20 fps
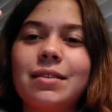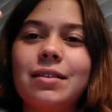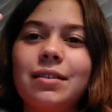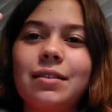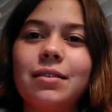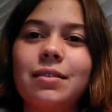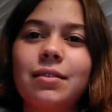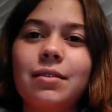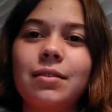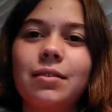
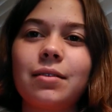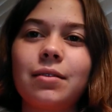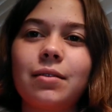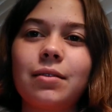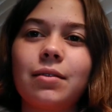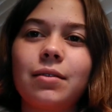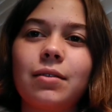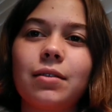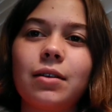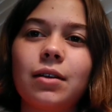
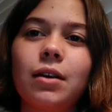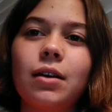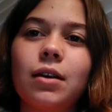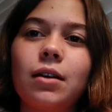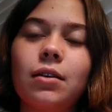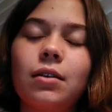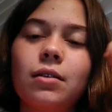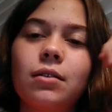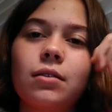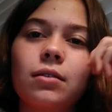
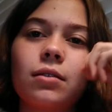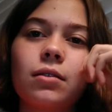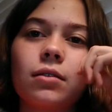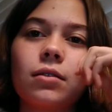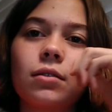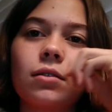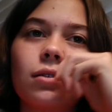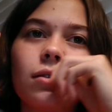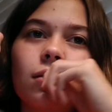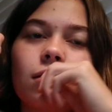
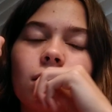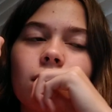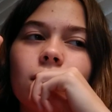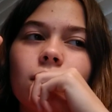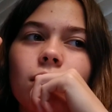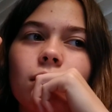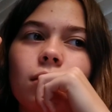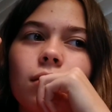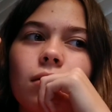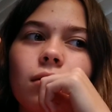
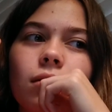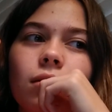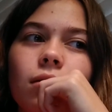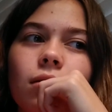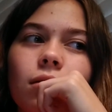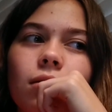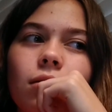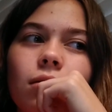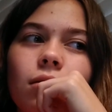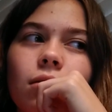
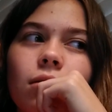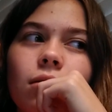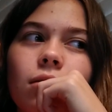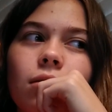[no speech]